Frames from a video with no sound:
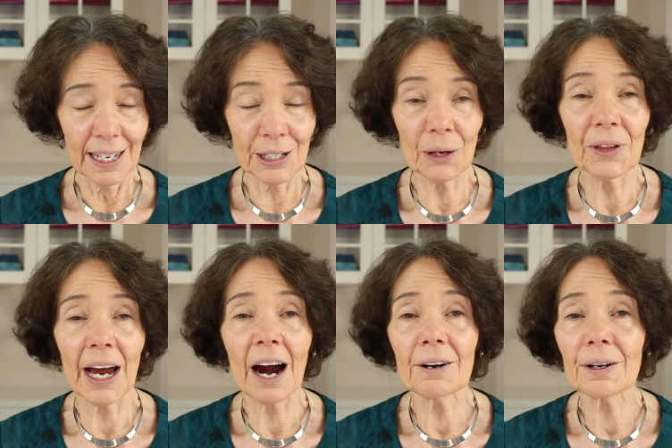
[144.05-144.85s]
so
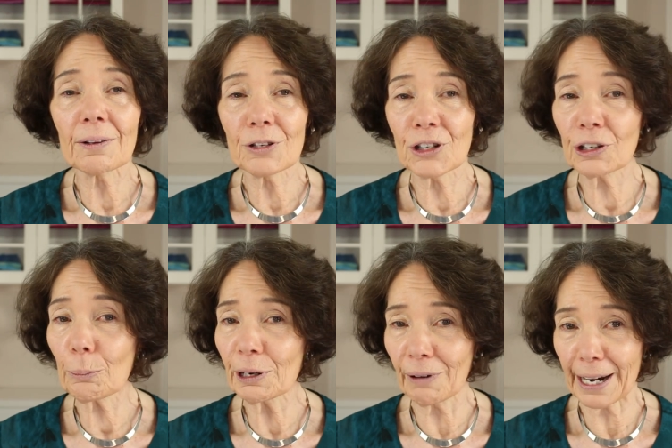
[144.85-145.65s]
the article she'll
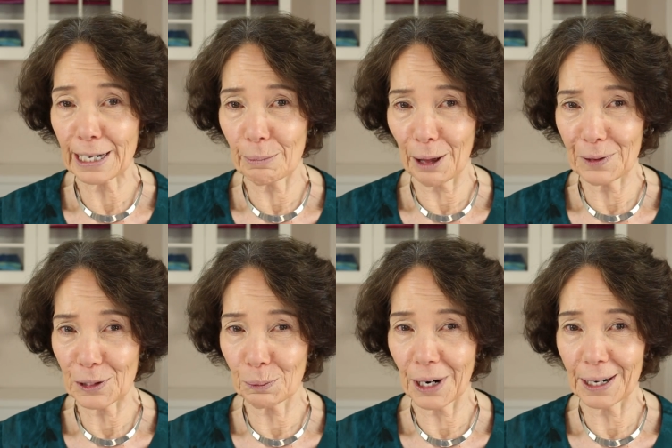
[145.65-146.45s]
be writing about
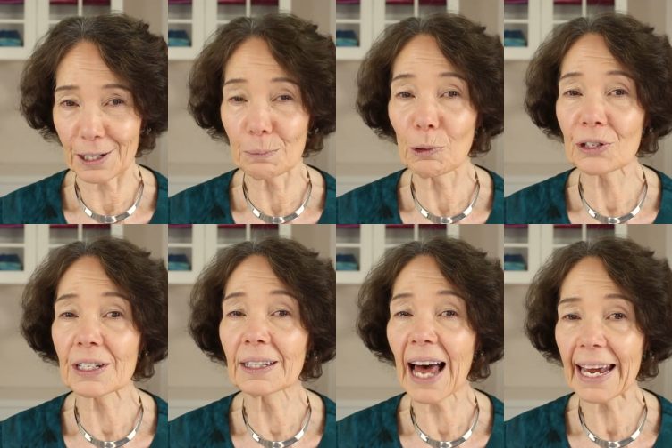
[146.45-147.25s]
these products
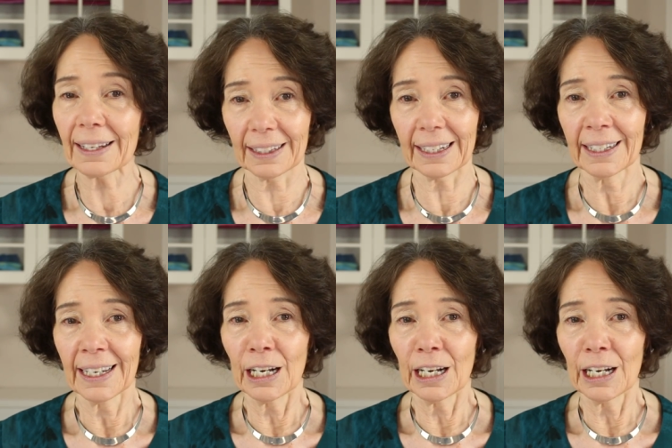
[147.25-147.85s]
most likely